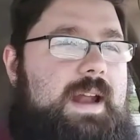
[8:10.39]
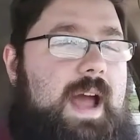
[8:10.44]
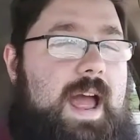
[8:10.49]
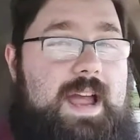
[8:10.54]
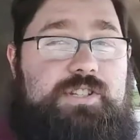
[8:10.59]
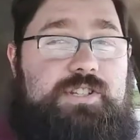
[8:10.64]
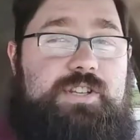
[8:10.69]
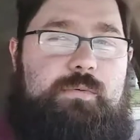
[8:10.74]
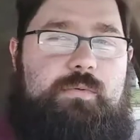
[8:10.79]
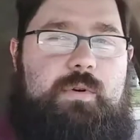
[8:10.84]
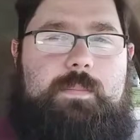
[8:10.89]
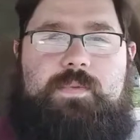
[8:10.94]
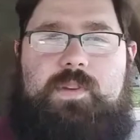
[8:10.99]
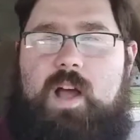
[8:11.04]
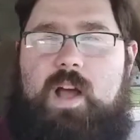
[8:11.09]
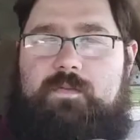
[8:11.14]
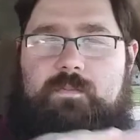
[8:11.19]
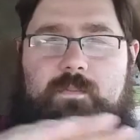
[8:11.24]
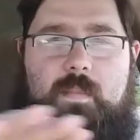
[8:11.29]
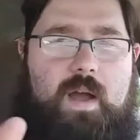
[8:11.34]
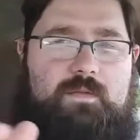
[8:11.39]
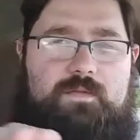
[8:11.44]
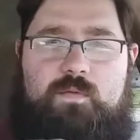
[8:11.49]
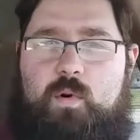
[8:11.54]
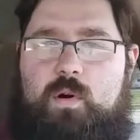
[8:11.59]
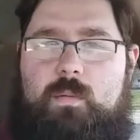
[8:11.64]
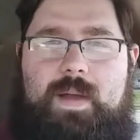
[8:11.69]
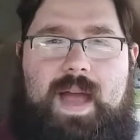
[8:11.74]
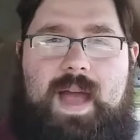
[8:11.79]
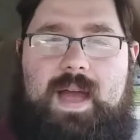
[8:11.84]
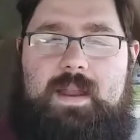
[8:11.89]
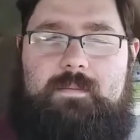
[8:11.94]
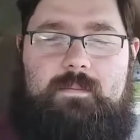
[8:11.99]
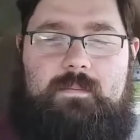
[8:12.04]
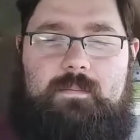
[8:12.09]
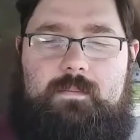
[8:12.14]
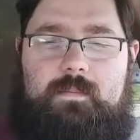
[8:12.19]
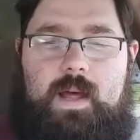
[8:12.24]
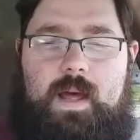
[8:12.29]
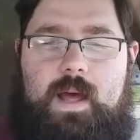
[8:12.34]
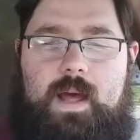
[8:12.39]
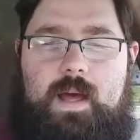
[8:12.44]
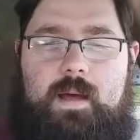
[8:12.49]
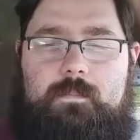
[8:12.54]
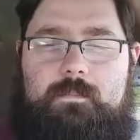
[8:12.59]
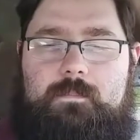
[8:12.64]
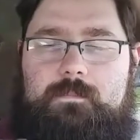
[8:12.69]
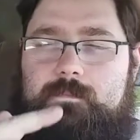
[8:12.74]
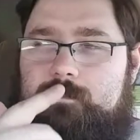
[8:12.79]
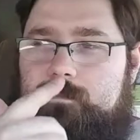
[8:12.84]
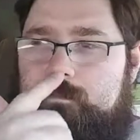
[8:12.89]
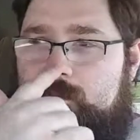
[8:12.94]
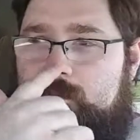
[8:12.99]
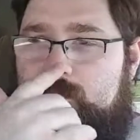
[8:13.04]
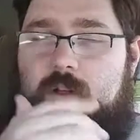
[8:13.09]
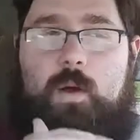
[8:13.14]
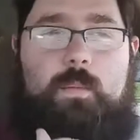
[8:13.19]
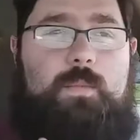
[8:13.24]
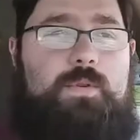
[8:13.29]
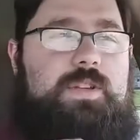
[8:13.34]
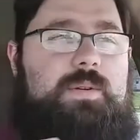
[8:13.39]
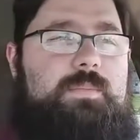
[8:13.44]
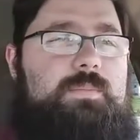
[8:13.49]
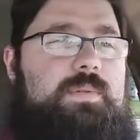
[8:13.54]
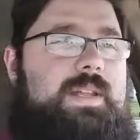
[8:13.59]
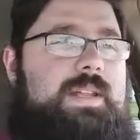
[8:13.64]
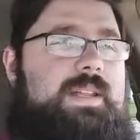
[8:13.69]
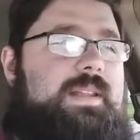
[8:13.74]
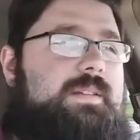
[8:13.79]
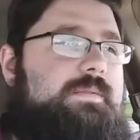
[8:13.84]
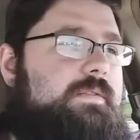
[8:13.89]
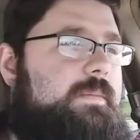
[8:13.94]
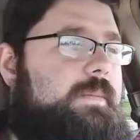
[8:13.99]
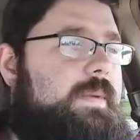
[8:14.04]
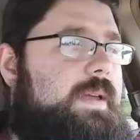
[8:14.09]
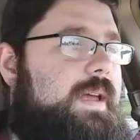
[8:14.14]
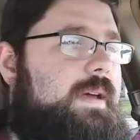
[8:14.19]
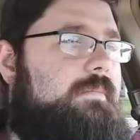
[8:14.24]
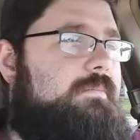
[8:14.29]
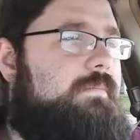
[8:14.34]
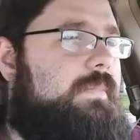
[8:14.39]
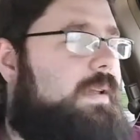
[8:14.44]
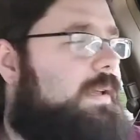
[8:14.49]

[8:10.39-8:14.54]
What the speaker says: I actually ripped off my format almost completely from him,